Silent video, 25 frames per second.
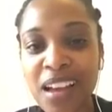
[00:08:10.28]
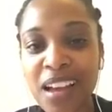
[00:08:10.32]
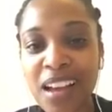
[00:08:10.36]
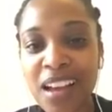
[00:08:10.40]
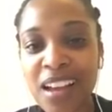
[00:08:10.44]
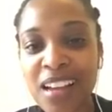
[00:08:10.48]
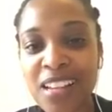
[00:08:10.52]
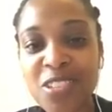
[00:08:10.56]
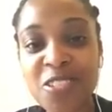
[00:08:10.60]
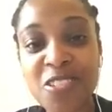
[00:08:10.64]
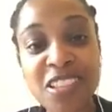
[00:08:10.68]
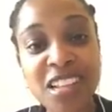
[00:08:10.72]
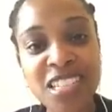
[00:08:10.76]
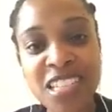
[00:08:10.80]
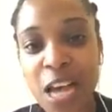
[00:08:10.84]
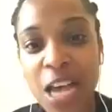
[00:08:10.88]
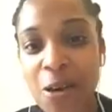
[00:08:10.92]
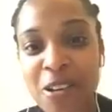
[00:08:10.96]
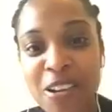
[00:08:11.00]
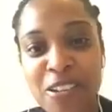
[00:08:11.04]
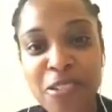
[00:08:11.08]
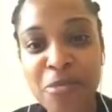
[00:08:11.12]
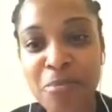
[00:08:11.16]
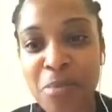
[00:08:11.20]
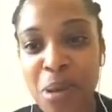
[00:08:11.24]
So that's
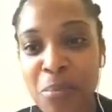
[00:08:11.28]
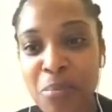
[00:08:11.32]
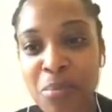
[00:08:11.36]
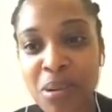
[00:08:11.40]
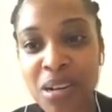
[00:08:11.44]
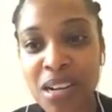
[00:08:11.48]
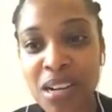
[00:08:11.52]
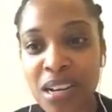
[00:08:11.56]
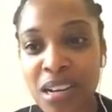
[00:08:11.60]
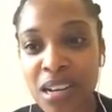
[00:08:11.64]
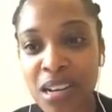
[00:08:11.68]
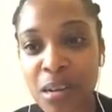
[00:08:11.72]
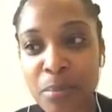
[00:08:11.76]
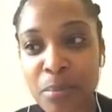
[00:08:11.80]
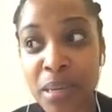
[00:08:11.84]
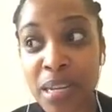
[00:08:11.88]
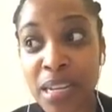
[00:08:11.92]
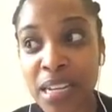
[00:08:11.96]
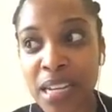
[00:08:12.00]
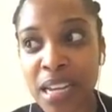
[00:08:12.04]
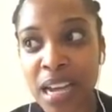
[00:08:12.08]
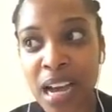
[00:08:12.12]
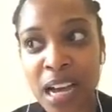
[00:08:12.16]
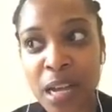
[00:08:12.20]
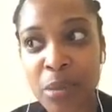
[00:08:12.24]
how I remember
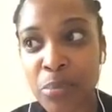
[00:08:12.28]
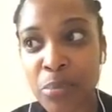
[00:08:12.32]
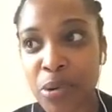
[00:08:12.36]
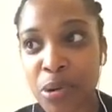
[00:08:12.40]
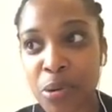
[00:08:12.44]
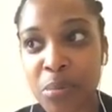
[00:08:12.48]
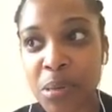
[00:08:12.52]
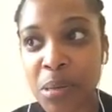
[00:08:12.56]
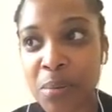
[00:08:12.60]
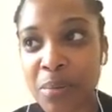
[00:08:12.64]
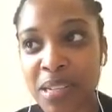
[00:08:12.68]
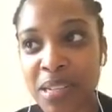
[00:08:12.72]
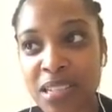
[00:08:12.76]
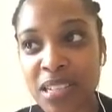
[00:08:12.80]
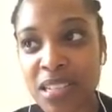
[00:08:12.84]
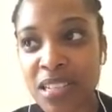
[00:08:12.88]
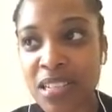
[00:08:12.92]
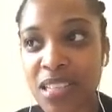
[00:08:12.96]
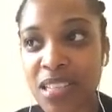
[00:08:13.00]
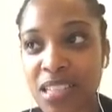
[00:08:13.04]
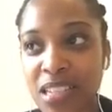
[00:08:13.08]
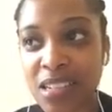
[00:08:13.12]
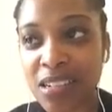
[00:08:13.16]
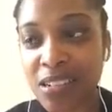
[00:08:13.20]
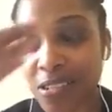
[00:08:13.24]
any eye problem. I just
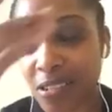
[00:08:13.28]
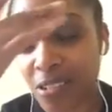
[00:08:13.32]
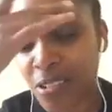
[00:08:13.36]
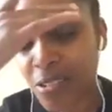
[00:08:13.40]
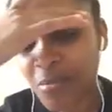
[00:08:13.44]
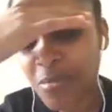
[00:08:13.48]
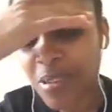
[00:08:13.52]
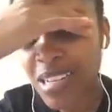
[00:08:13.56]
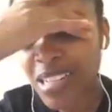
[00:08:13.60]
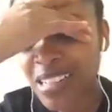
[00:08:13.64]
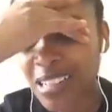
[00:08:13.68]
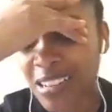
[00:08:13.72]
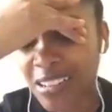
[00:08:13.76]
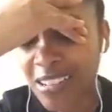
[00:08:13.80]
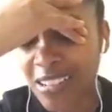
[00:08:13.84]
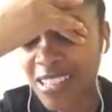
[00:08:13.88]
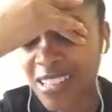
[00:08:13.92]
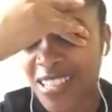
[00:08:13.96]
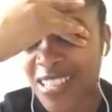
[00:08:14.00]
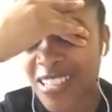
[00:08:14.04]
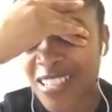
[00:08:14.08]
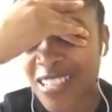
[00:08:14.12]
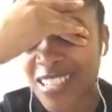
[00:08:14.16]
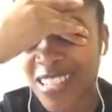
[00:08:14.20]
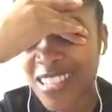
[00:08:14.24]
think, oh my
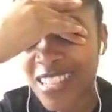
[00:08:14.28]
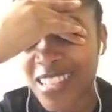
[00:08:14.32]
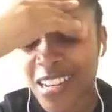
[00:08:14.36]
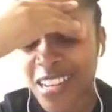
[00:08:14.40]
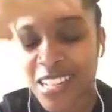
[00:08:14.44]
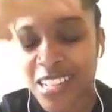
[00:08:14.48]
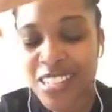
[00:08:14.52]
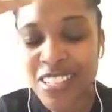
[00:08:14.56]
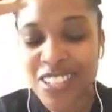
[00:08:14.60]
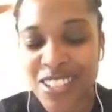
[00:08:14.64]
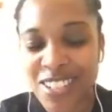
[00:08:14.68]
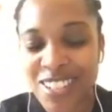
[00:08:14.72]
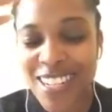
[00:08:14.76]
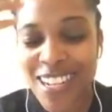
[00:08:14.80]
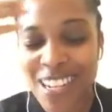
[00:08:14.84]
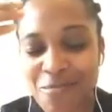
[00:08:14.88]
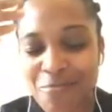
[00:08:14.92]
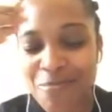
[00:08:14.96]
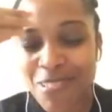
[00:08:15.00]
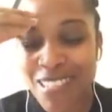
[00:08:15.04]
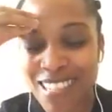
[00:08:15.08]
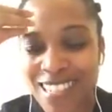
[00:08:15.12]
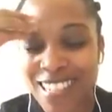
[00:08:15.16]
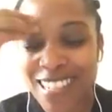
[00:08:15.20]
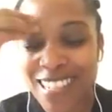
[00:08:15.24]
gosh,
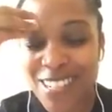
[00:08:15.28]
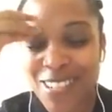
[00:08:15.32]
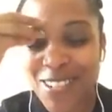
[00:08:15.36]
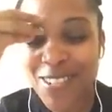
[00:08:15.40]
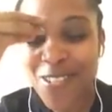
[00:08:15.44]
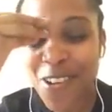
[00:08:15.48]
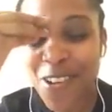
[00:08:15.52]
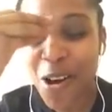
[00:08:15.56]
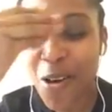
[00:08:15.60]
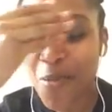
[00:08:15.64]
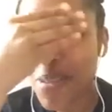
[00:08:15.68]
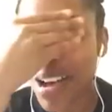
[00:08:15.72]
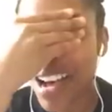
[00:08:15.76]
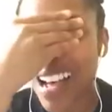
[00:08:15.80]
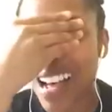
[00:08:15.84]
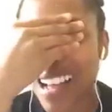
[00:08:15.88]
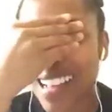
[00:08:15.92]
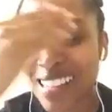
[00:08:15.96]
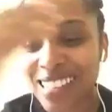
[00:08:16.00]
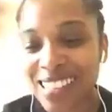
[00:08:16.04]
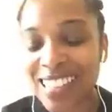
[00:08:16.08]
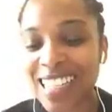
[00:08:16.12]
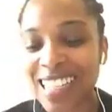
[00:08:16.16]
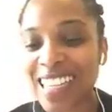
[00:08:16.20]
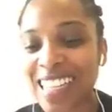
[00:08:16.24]
GMC trauma.
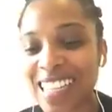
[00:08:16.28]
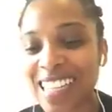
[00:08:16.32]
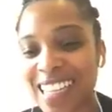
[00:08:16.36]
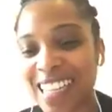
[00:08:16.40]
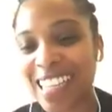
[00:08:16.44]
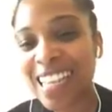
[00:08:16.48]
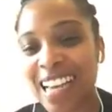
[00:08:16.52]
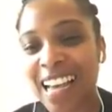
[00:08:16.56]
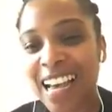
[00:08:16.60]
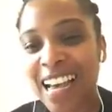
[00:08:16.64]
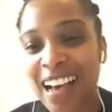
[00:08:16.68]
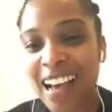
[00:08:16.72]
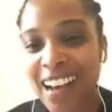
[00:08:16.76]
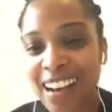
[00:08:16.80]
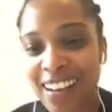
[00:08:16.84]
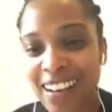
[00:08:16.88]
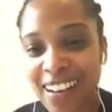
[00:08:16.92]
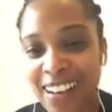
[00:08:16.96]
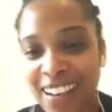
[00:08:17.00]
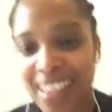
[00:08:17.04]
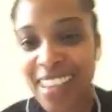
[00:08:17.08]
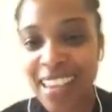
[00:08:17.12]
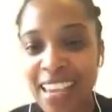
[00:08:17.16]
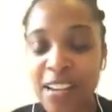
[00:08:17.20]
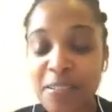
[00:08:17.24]

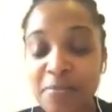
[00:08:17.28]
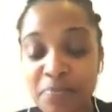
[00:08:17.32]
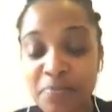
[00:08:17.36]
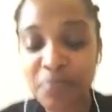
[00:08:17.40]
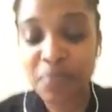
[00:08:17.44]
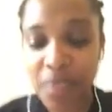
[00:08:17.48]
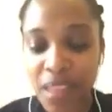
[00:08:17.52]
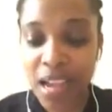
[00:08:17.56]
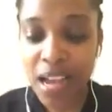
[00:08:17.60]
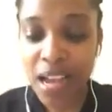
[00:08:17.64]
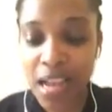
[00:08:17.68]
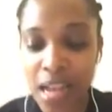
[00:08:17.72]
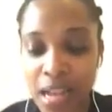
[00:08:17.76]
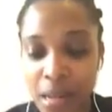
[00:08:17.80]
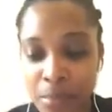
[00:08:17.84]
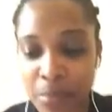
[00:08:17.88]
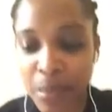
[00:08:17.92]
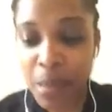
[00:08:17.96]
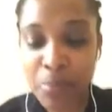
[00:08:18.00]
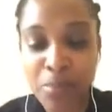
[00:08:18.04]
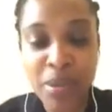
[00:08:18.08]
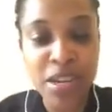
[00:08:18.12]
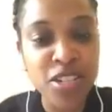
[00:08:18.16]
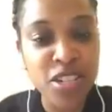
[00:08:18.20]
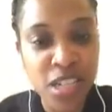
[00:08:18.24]
Okay, a
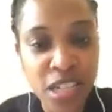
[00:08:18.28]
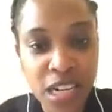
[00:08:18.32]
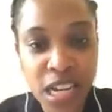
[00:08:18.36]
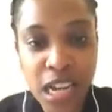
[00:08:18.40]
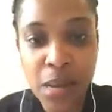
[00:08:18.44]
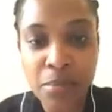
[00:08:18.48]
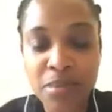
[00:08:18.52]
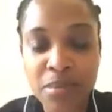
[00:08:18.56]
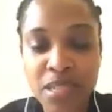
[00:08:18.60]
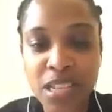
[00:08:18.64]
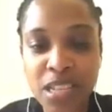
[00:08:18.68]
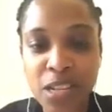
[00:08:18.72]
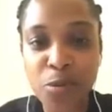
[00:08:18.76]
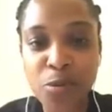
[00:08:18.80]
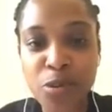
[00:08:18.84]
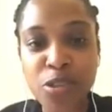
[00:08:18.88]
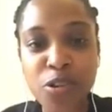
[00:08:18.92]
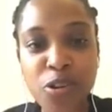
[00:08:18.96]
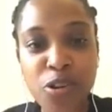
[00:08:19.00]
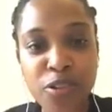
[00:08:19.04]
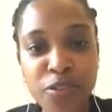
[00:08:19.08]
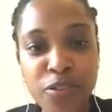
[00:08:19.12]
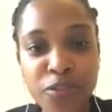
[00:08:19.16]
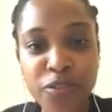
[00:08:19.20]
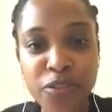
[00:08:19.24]
patient comes in with
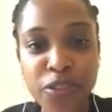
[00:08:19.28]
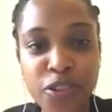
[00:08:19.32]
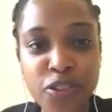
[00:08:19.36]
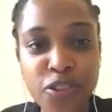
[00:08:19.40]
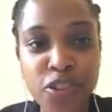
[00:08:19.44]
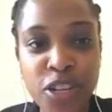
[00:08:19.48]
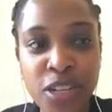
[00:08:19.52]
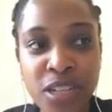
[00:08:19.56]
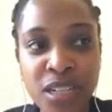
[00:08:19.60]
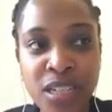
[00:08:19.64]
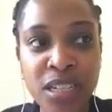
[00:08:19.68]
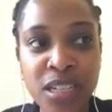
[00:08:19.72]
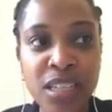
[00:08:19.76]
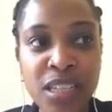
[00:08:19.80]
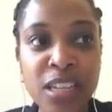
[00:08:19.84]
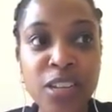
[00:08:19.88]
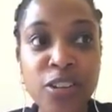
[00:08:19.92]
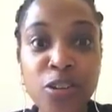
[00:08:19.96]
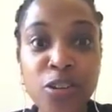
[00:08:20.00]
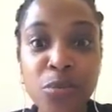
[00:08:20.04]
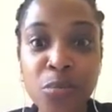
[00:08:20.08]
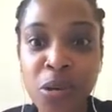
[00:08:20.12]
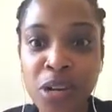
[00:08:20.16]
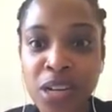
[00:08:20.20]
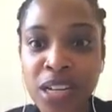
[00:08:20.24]
confusion. The
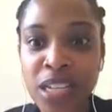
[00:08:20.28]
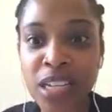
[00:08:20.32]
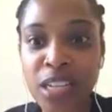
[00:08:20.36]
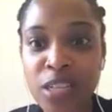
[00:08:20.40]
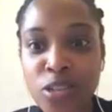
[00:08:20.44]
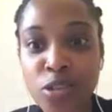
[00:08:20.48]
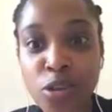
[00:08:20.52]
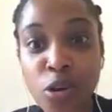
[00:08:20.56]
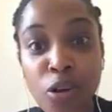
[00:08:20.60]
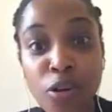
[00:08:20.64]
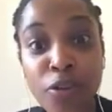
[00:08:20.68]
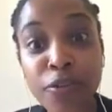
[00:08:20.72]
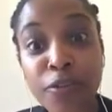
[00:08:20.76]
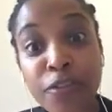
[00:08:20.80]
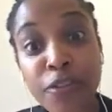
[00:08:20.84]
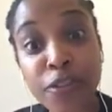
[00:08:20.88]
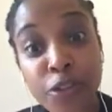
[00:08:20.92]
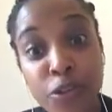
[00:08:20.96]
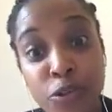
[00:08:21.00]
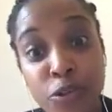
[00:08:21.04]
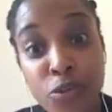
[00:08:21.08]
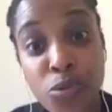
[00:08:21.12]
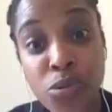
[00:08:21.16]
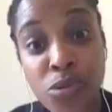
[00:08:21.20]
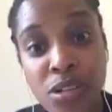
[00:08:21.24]
mnemonic is
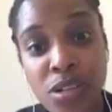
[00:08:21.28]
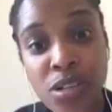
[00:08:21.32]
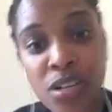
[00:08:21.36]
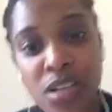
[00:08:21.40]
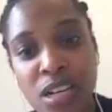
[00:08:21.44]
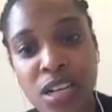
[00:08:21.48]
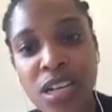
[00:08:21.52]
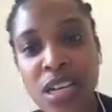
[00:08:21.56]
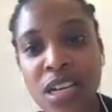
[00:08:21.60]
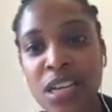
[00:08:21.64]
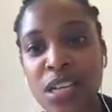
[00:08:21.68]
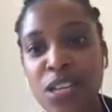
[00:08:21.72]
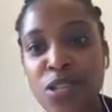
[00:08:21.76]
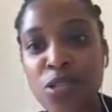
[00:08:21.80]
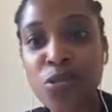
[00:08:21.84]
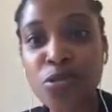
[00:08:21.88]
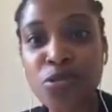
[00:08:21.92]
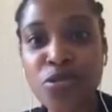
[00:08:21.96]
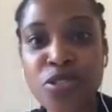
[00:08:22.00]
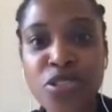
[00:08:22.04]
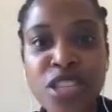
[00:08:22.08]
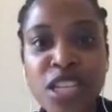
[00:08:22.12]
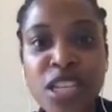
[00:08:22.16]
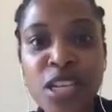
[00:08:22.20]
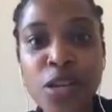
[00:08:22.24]
CONFU. So
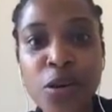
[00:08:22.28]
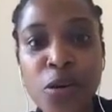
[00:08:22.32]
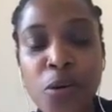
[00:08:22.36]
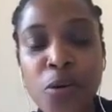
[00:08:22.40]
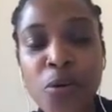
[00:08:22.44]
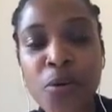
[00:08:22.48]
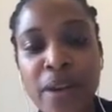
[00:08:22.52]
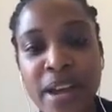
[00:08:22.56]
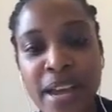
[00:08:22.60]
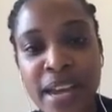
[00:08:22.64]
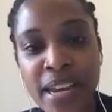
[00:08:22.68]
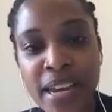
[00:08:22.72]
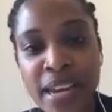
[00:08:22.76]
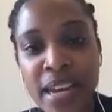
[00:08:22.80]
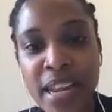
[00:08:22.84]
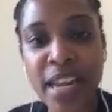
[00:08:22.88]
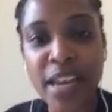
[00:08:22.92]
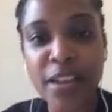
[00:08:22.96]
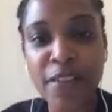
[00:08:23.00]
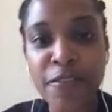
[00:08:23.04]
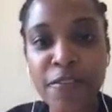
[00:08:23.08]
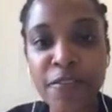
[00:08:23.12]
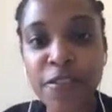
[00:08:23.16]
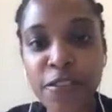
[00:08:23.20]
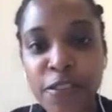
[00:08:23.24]

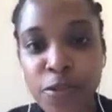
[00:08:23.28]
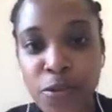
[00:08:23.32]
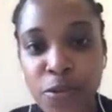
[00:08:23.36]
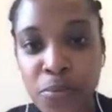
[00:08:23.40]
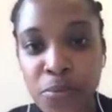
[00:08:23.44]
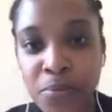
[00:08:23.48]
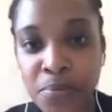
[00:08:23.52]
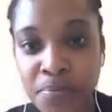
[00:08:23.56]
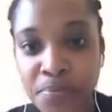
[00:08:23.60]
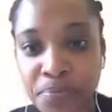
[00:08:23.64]
C-O-N-F-U.